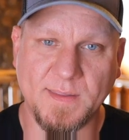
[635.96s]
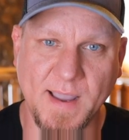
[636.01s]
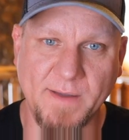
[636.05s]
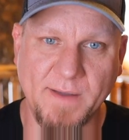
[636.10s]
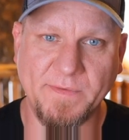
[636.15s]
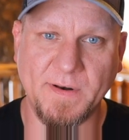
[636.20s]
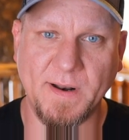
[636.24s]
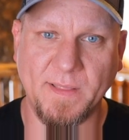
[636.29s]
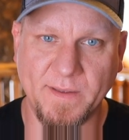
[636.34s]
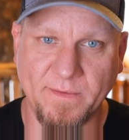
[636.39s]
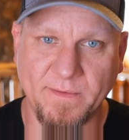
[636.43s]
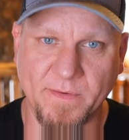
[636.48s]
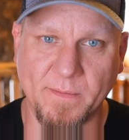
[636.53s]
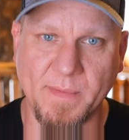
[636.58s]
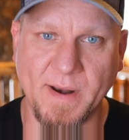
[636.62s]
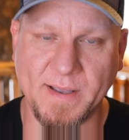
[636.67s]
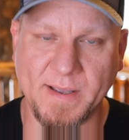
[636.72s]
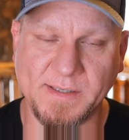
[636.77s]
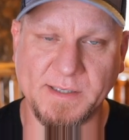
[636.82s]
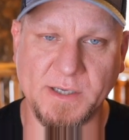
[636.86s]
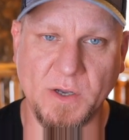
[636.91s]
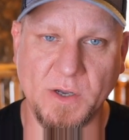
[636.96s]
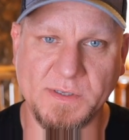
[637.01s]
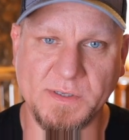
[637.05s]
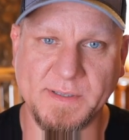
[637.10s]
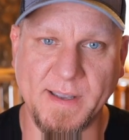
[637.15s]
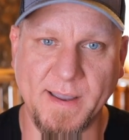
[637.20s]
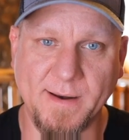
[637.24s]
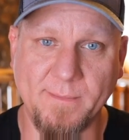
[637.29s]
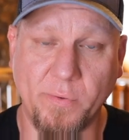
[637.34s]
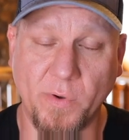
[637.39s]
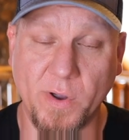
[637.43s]
definitely from an SEO
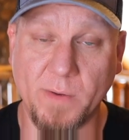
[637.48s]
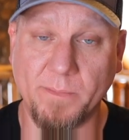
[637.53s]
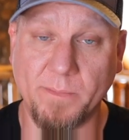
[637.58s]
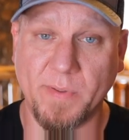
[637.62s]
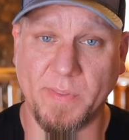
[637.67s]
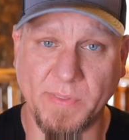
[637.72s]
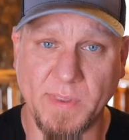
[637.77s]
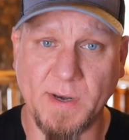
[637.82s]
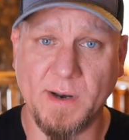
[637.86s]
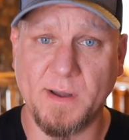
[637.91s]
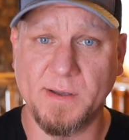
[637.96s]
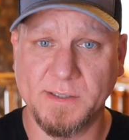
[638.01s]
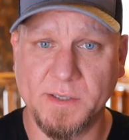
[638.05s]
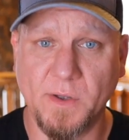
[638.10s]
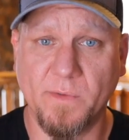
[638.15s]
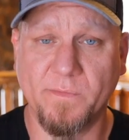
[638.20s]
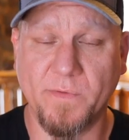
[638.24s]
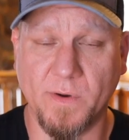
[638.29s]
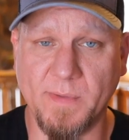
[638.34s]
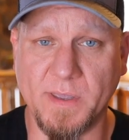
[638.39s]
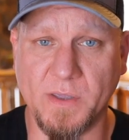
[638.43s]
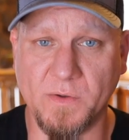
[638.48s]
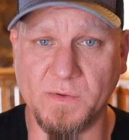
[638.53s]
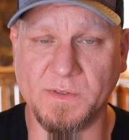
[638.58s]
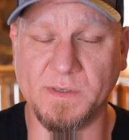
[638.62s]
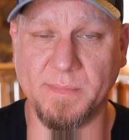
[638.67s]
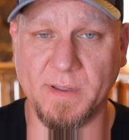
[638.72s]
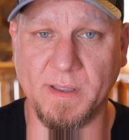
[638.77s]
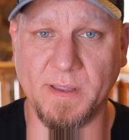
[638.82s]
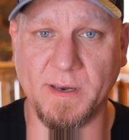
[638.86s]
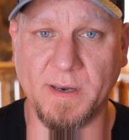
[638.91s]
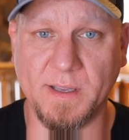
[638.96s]
standpoint, but then also from a
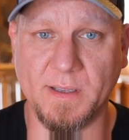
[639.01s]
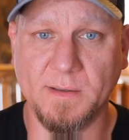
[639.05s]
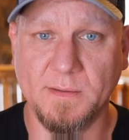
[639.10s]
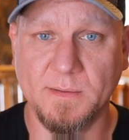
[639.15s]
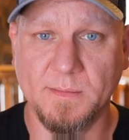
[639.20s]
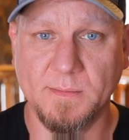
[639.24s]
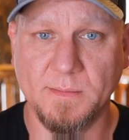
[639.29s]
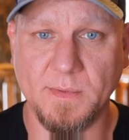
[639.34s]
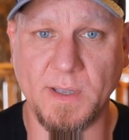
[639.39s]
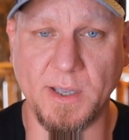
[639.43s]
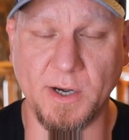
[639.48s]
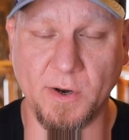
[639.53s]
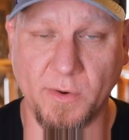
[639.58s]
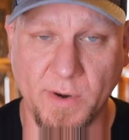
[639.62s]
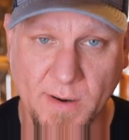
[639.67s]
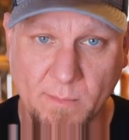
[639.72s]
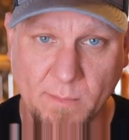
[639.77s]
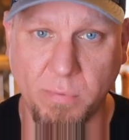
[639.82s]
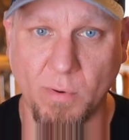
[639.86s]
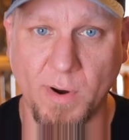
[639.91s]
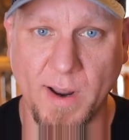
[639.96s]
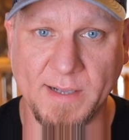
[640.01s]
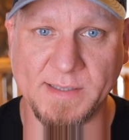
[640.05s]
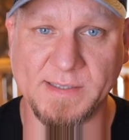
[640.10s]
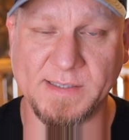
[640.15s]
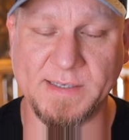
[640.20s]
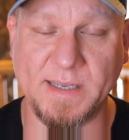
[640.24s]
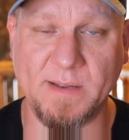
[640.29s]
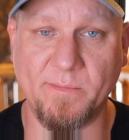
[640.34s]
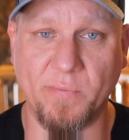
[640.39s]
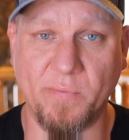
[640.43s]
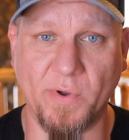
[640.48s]
usability, in a brand
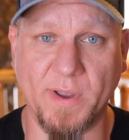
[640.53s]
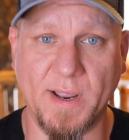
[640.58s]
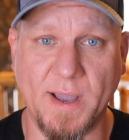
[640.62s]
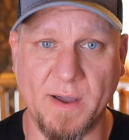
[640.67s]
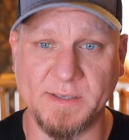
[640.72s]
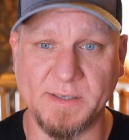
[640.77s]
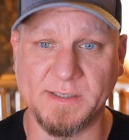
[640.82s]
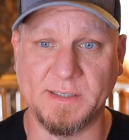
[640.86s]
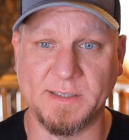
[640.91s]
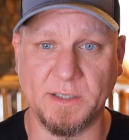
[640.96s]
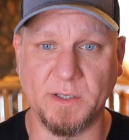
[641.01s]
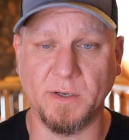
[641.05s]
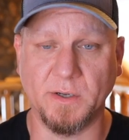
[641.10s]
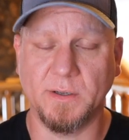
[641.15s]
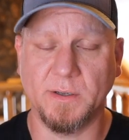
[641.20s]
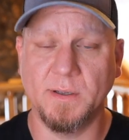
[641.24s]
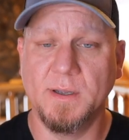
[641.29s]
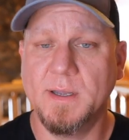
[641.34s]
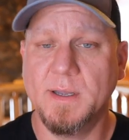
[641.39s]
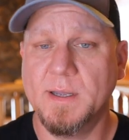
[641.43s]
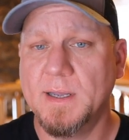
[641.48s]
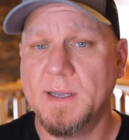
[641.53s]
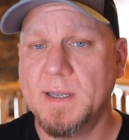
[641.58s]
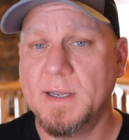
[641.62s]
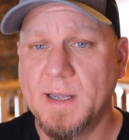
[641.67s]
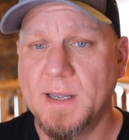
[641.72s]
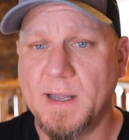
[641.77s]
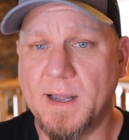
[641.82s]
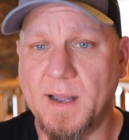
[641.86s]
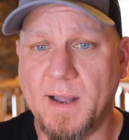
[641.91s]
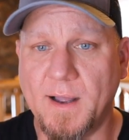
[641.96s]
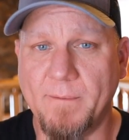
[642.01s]
standpoint, how does it look?
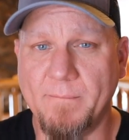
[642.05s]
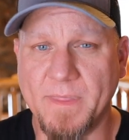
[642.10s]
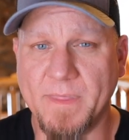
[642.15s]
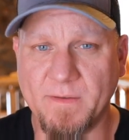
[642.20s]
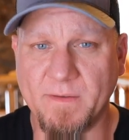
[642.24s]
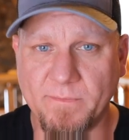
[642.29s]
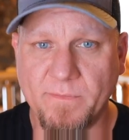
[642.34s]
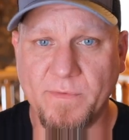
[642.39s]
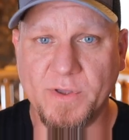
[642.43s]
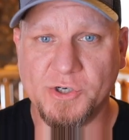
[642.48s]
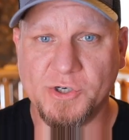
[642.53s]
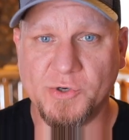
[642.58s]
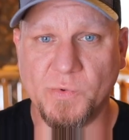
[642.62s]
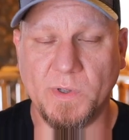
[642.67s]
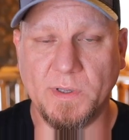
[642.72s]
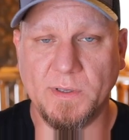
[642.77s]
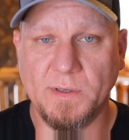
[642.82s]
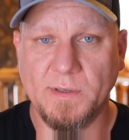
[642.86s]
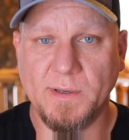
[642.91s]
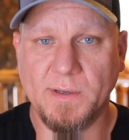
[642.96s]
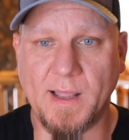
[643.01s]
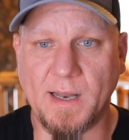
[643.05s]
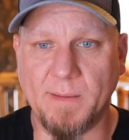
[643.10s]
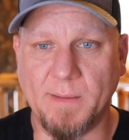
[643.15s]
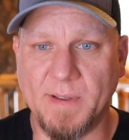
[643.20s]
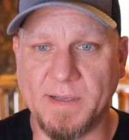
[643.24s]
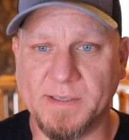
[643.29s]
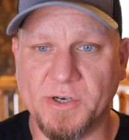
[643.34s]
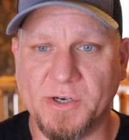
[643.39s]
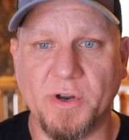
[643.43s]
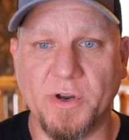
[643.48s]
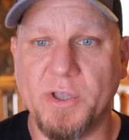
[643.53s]
The visual
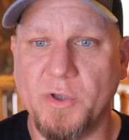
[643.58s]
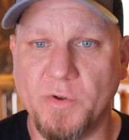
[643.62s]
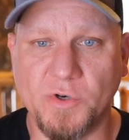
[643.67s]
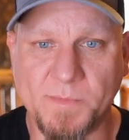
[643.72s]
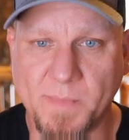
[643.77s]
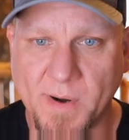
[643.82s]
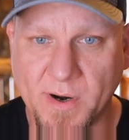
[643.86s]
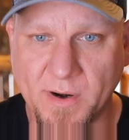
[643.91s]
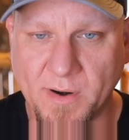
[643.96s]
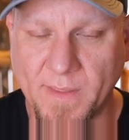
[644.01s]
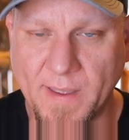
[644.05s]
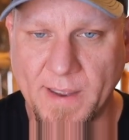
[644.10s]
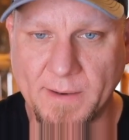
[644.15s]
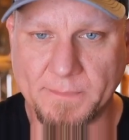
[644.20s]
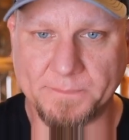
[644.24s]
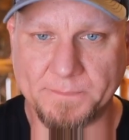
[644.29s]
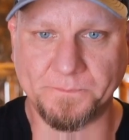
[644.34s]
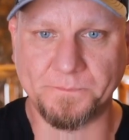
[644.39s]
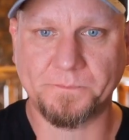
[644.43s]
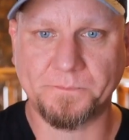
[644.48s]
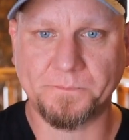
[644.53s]
elements are a huge part of that.